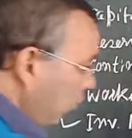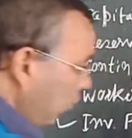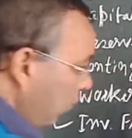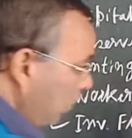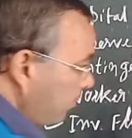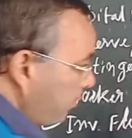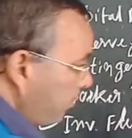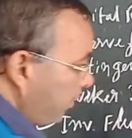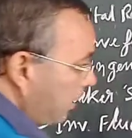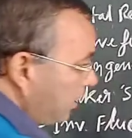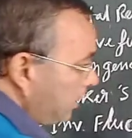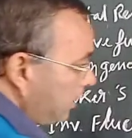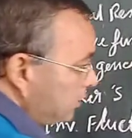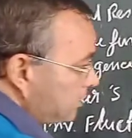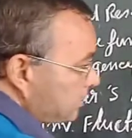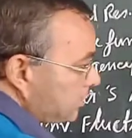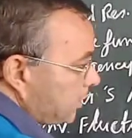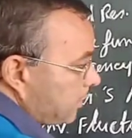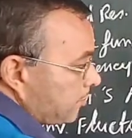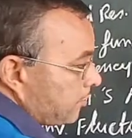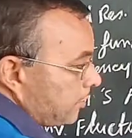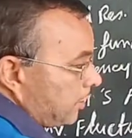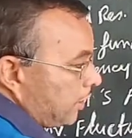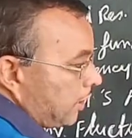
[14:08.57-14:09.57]
old partners
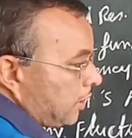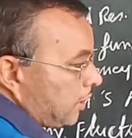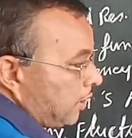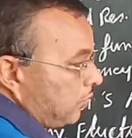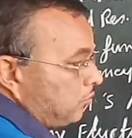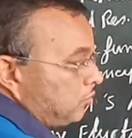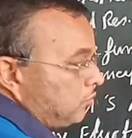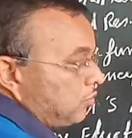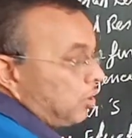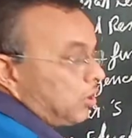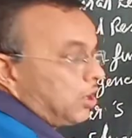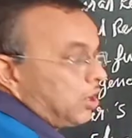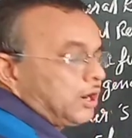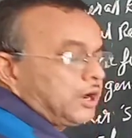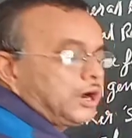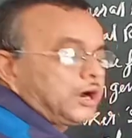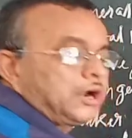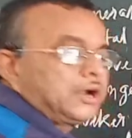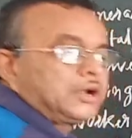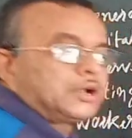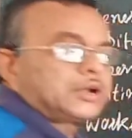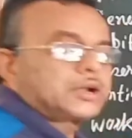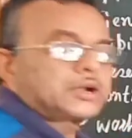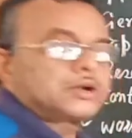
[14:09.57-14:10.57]
capital account or
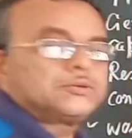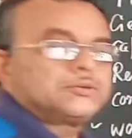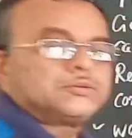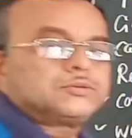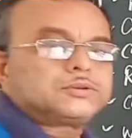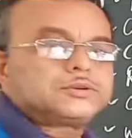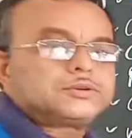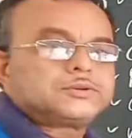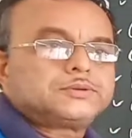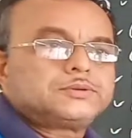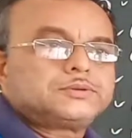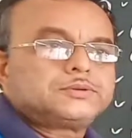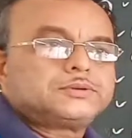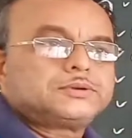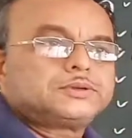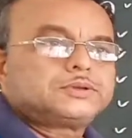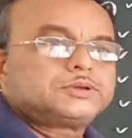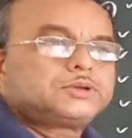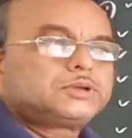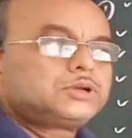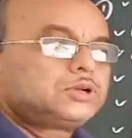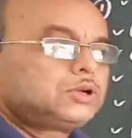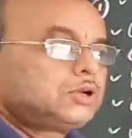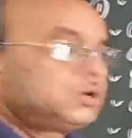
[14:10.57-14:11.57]
current account.
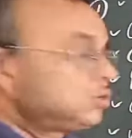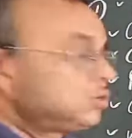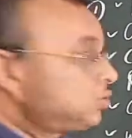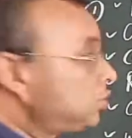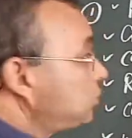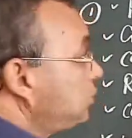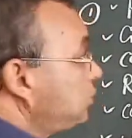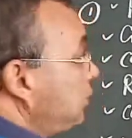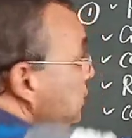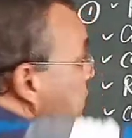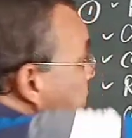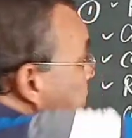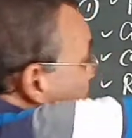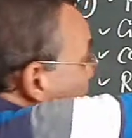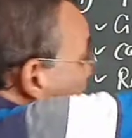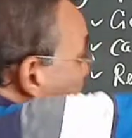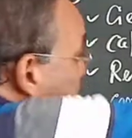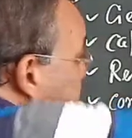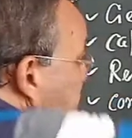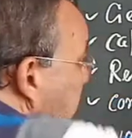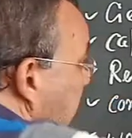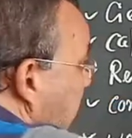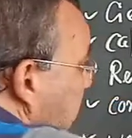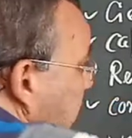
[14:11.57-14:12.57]
So these are
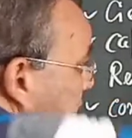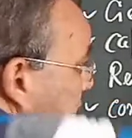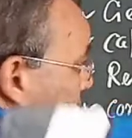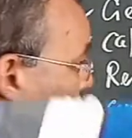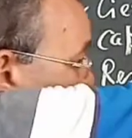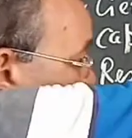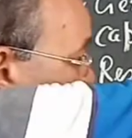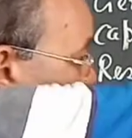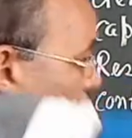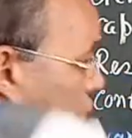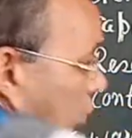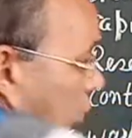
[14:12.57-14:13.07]
the balance